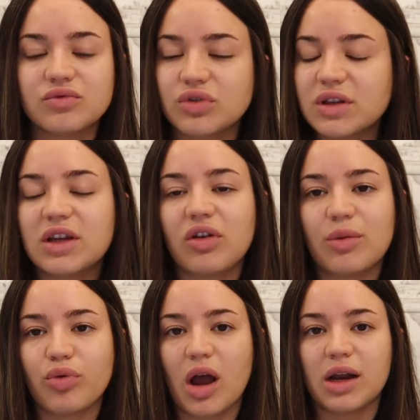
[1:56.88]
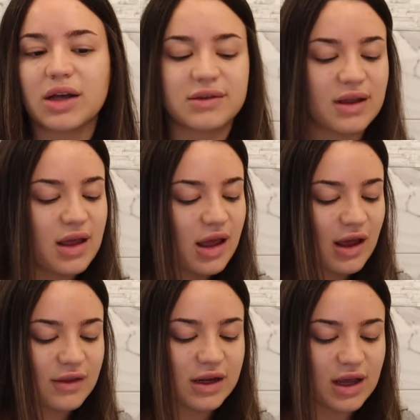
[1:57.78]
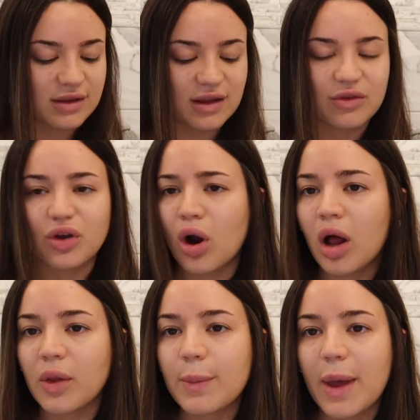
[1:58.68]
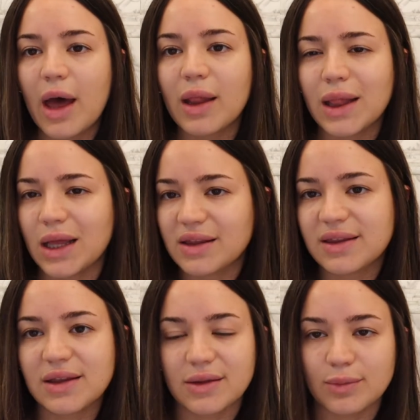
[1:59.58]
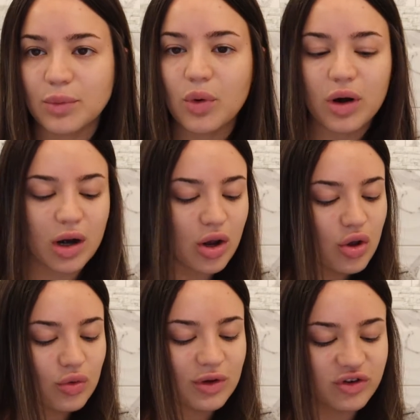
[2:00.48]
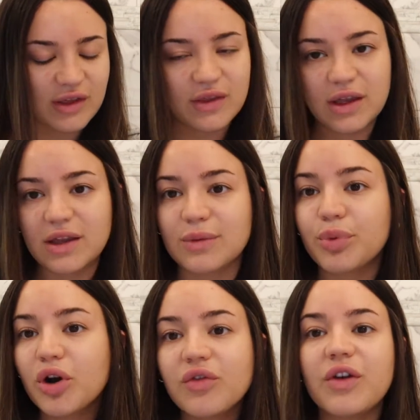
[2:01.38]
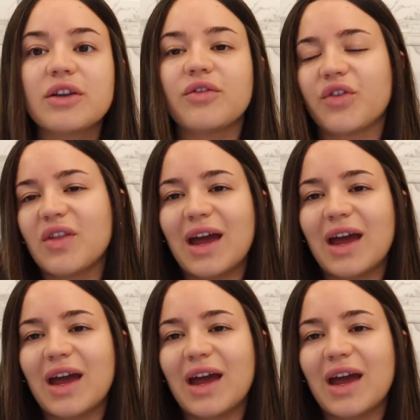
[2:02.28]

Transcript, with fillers: really great products. And like I said, they're all about less is more, which I think is perfect for